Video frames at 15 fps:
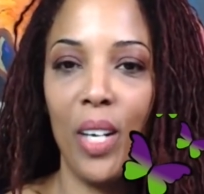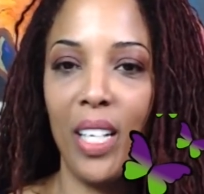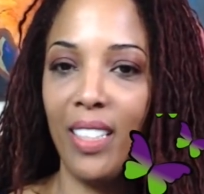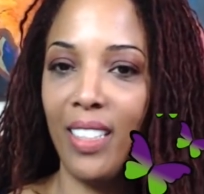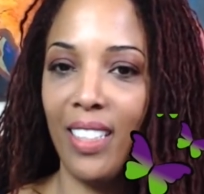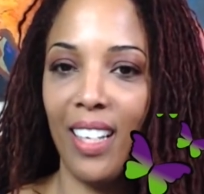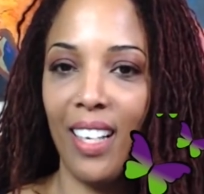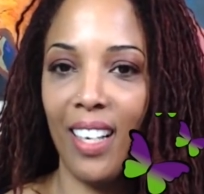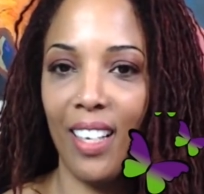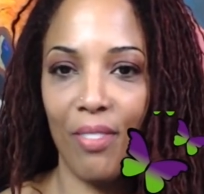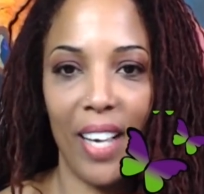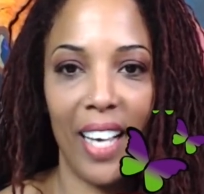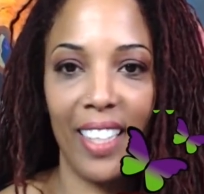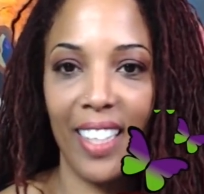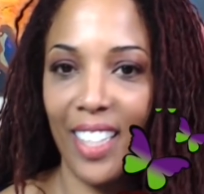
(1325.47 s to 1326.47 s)
And if
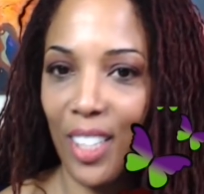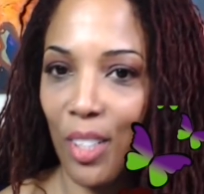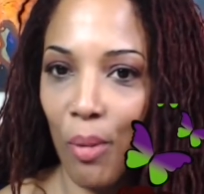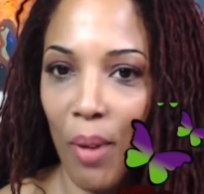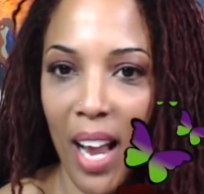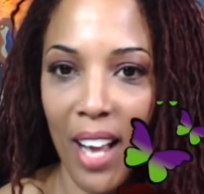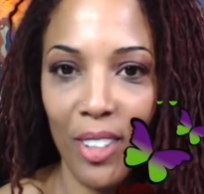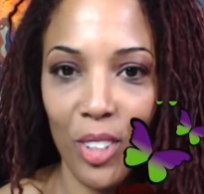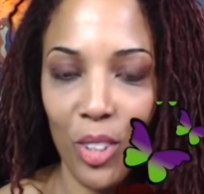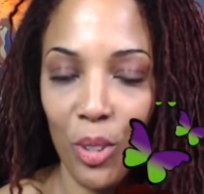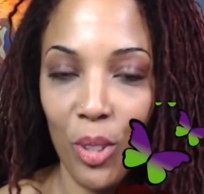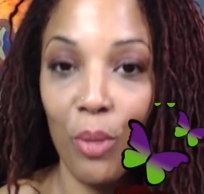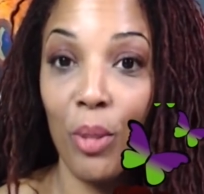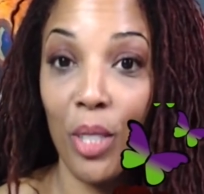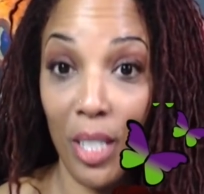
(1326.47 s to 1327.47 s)
I can get around
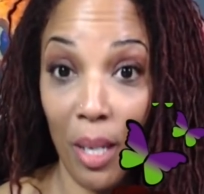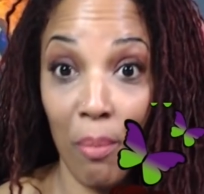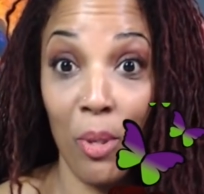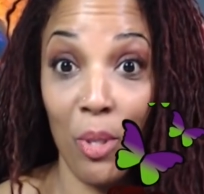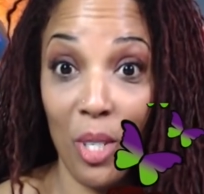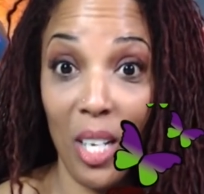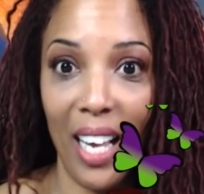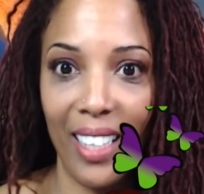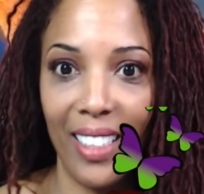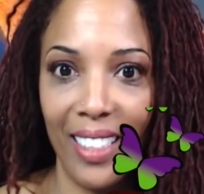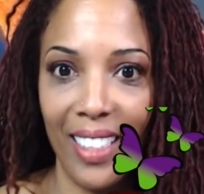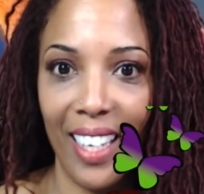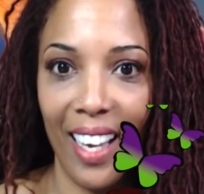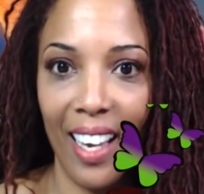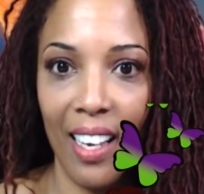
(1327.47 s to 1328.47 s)
to it, which I most likely
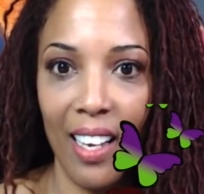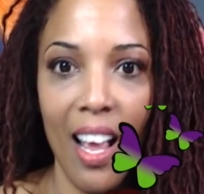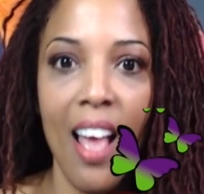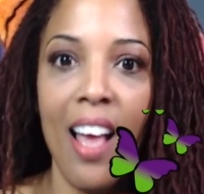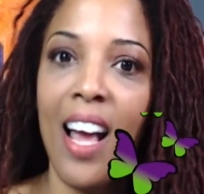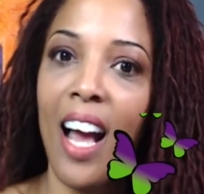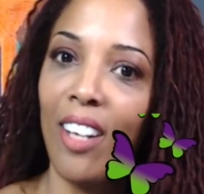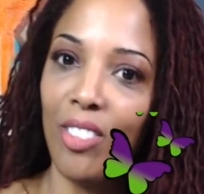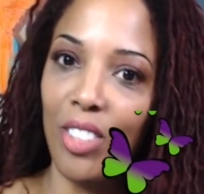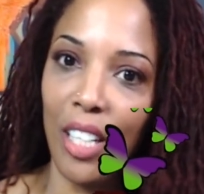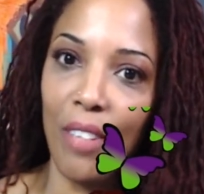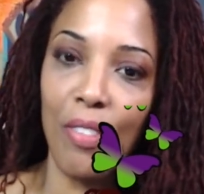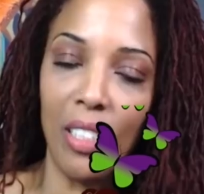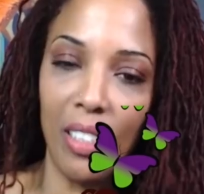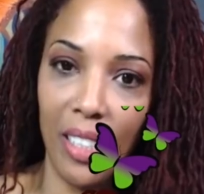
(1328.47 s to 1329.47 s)
can, I'll
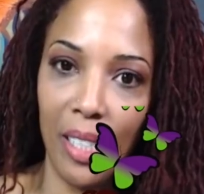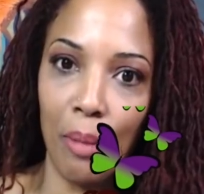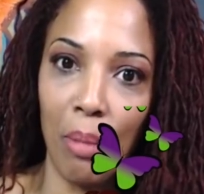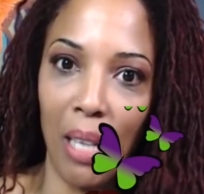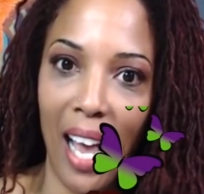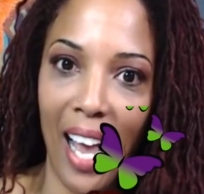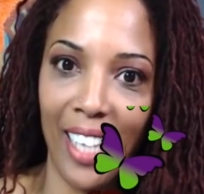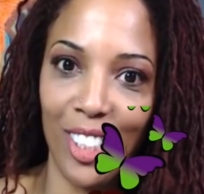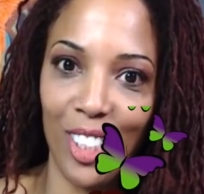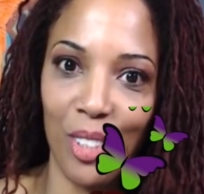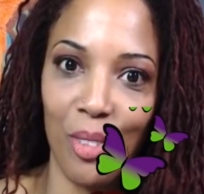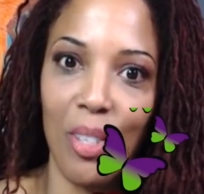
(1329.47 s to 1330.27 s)
definitely oblige you.